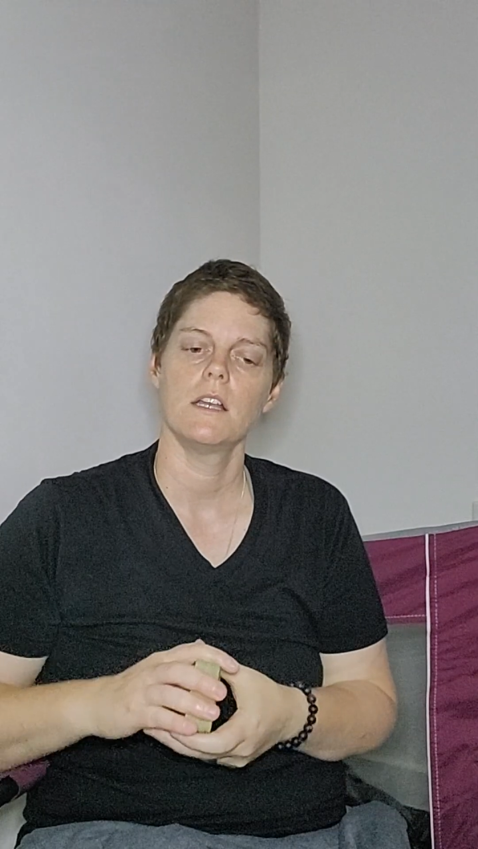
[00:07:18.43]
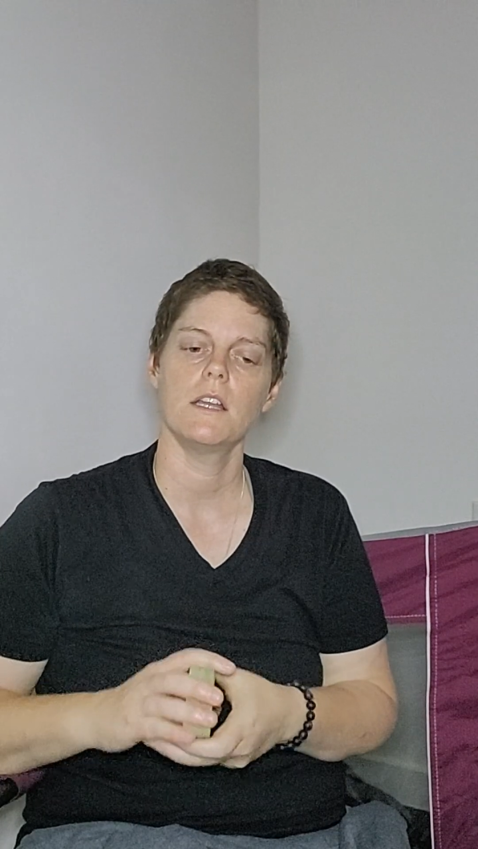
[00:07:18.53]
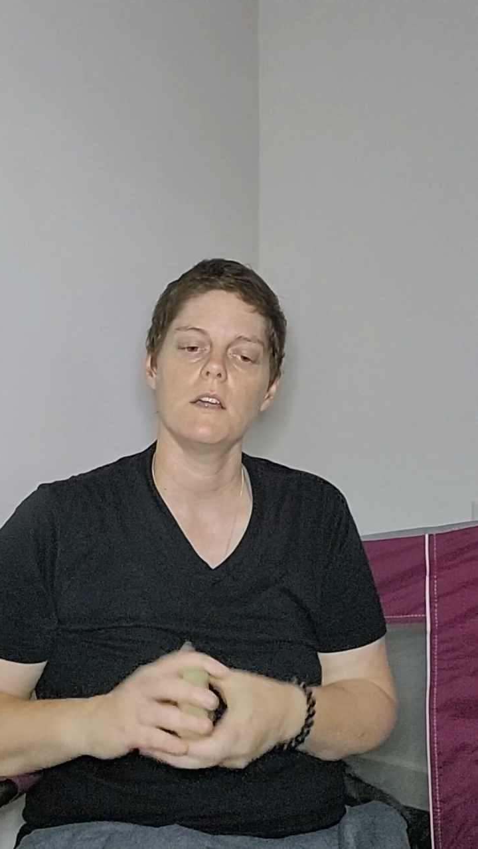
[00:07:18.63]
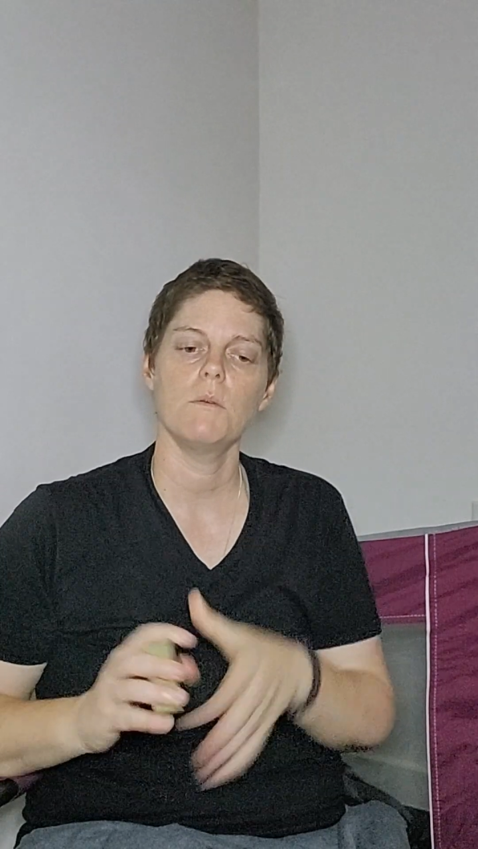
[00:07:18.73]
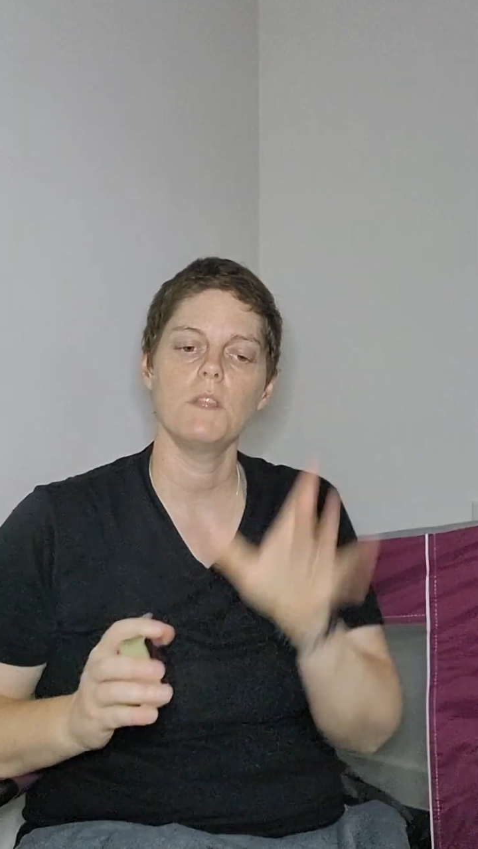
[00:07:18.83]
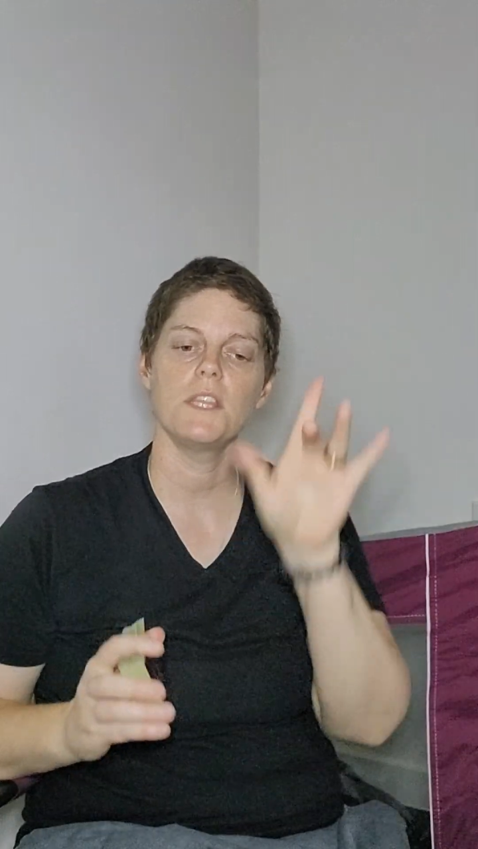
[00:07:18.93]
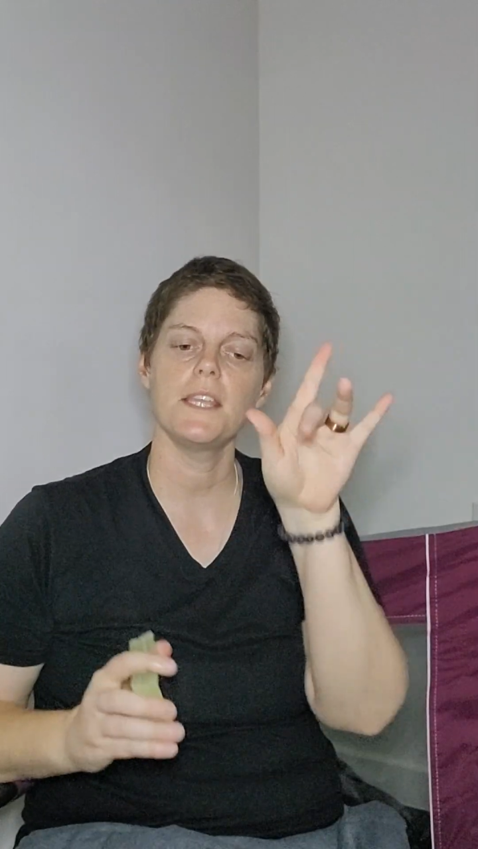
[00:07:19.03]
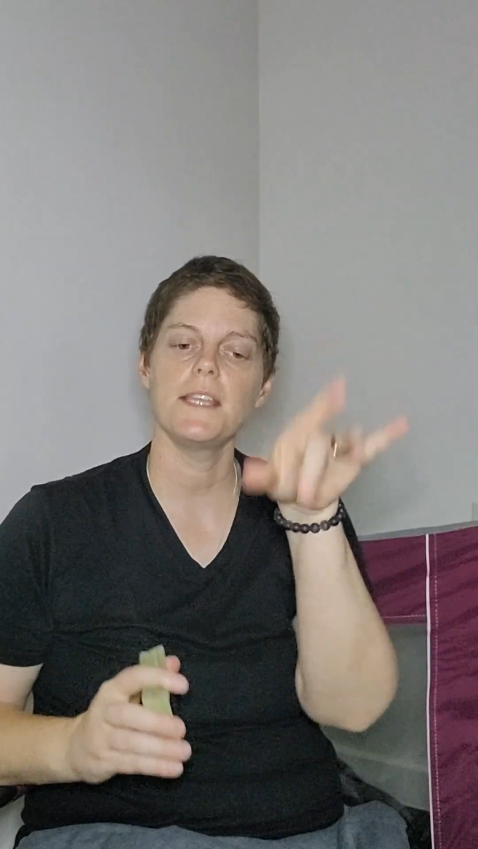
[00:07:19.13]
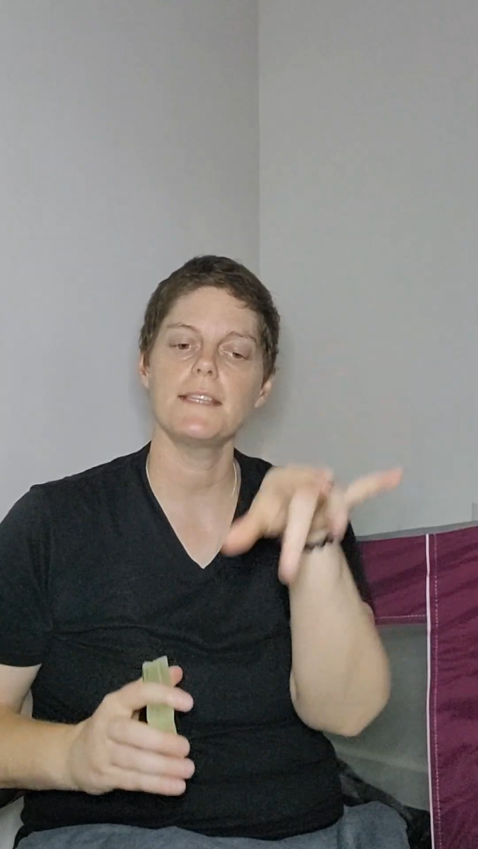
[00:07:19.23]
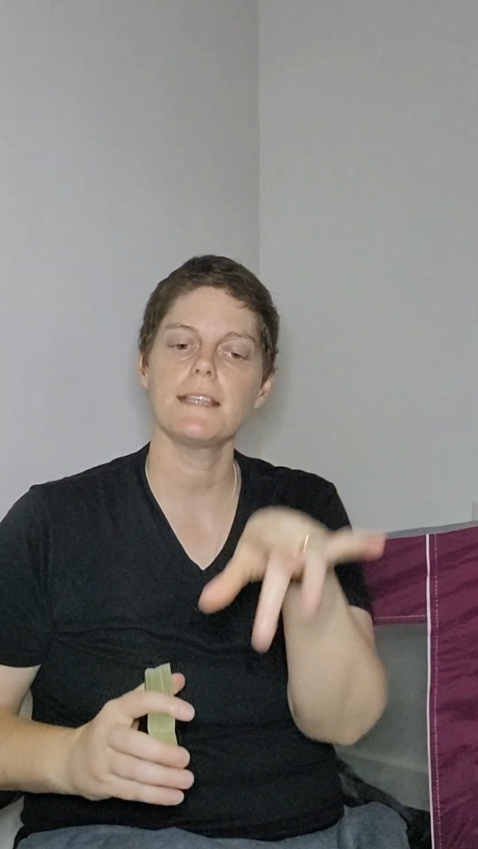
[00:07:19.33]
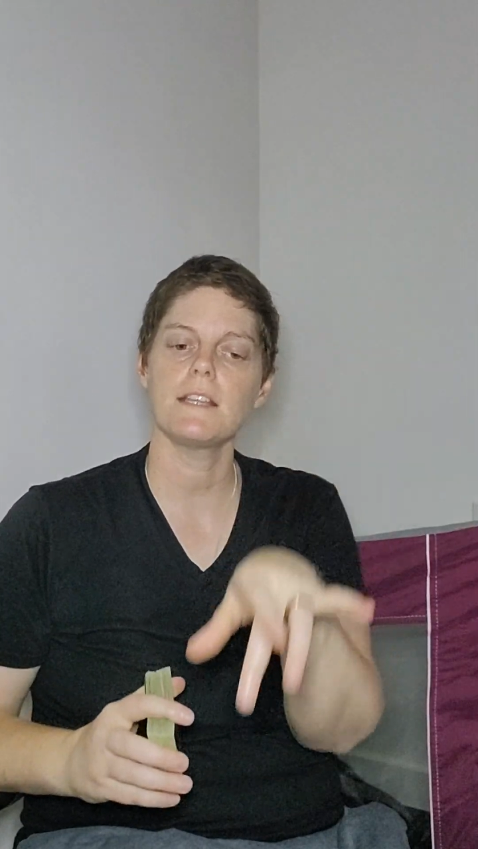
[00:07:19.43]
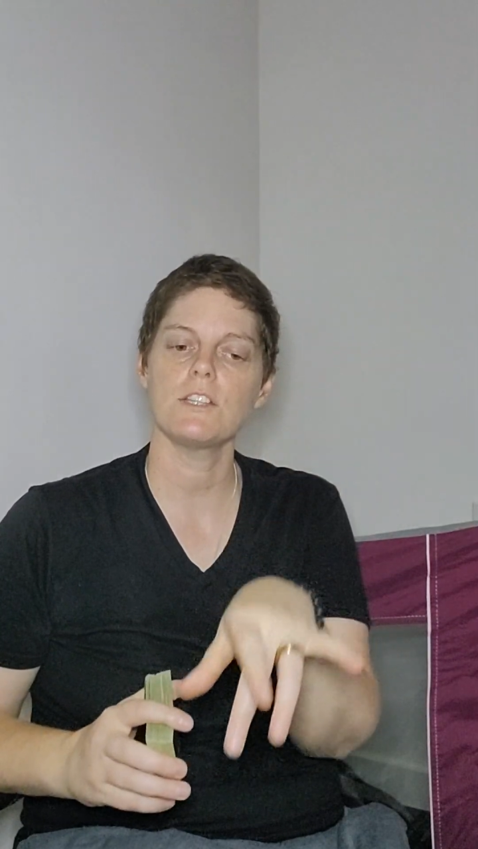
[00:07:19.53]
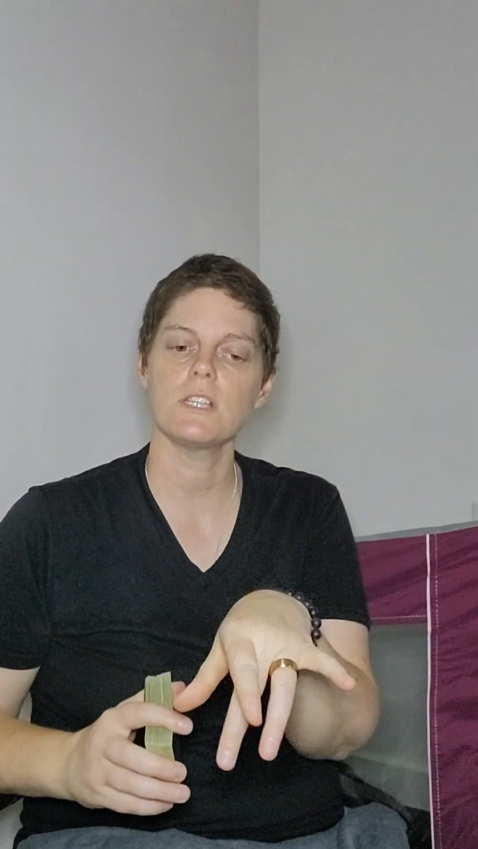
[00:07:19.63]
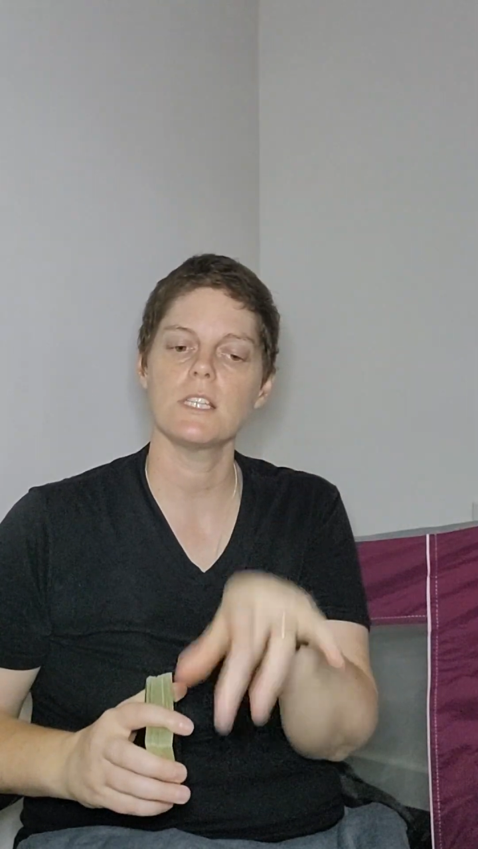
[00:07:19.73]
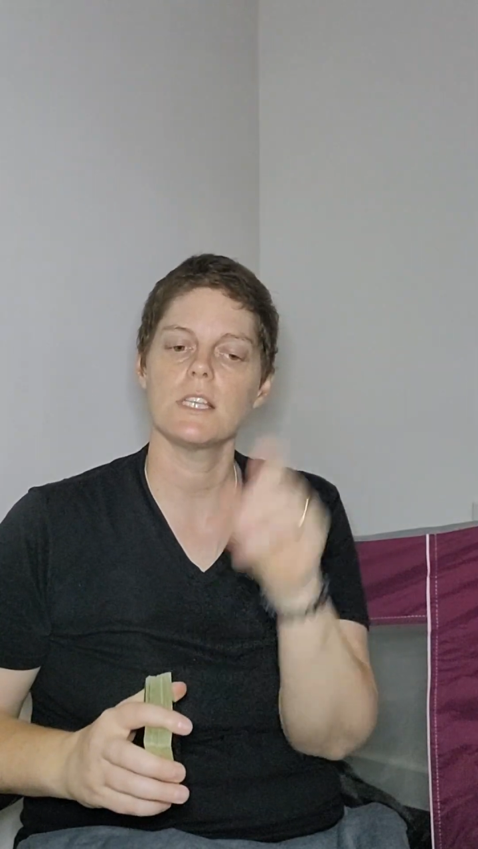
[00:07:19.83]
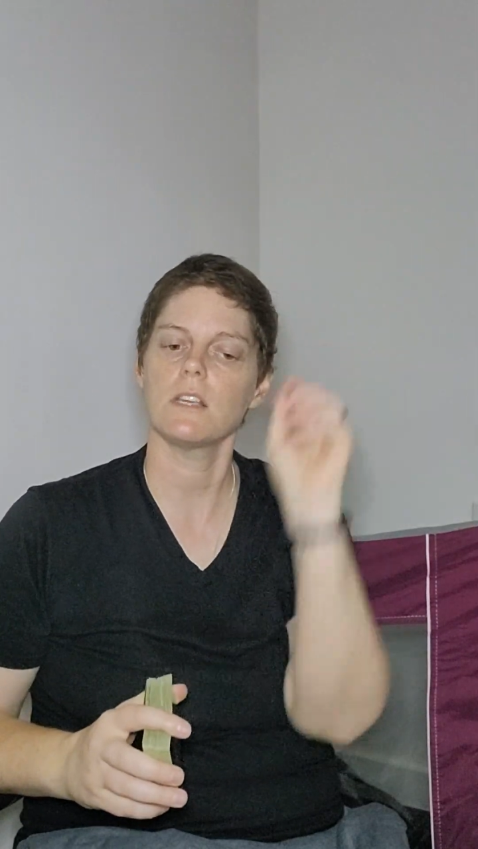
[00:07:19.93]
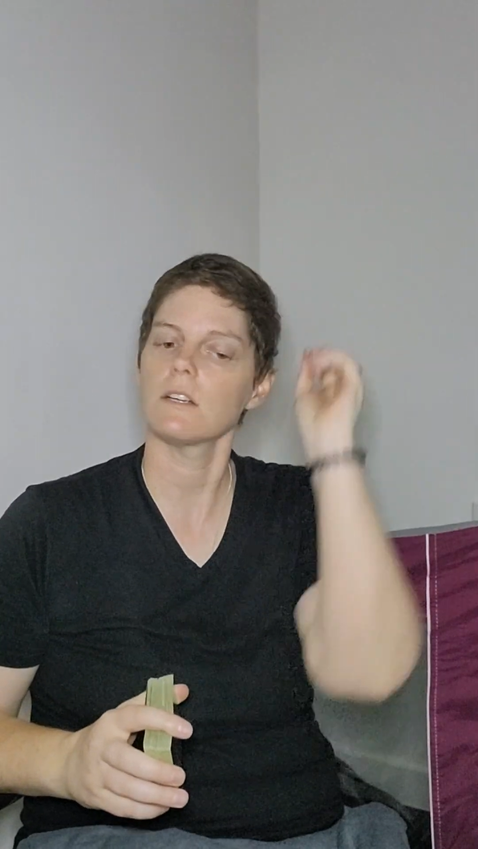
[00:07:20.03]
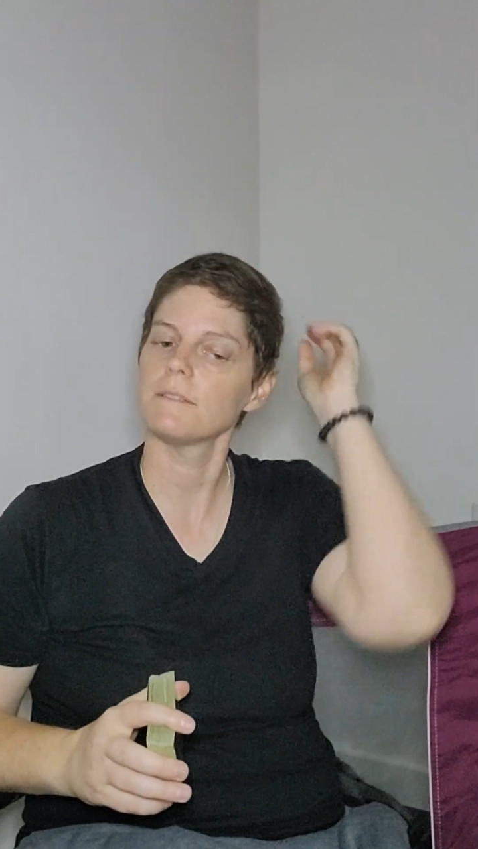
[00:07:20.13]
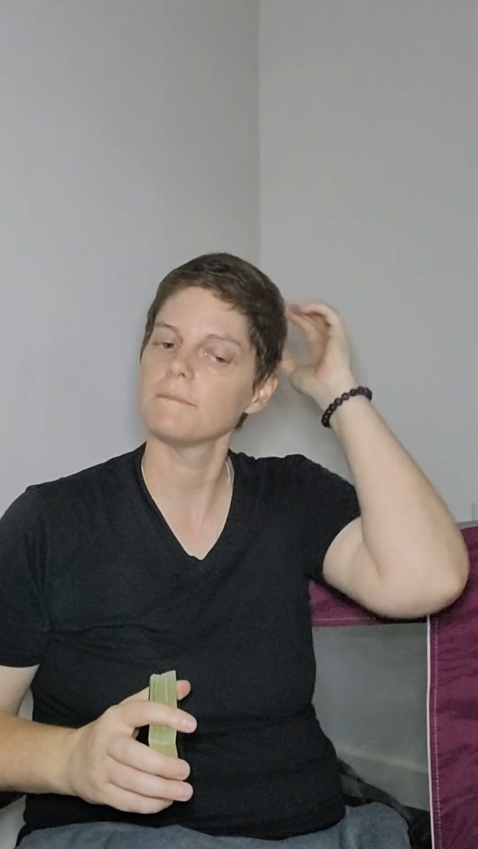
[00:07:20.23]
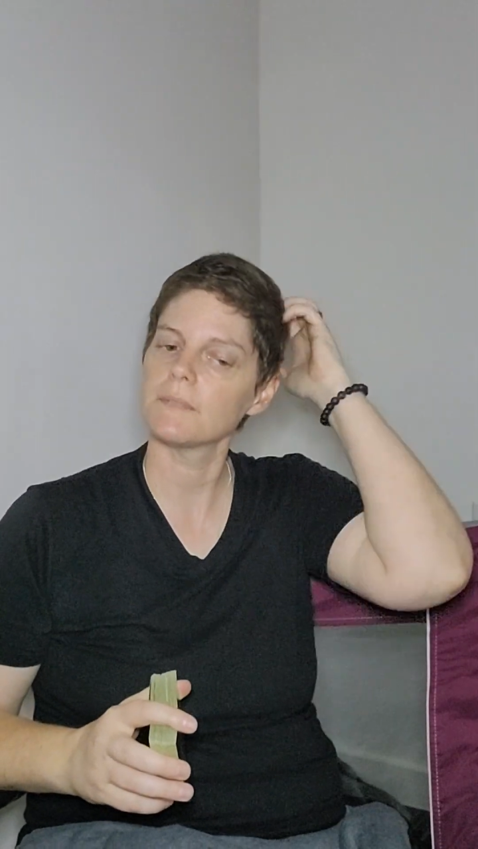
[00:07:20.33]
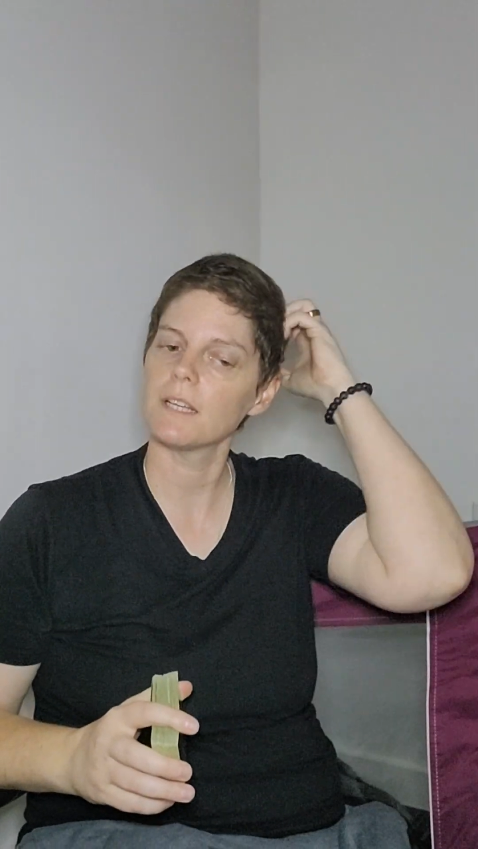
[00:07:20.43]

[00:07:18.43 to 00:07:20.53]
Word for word: Now, with the intentions here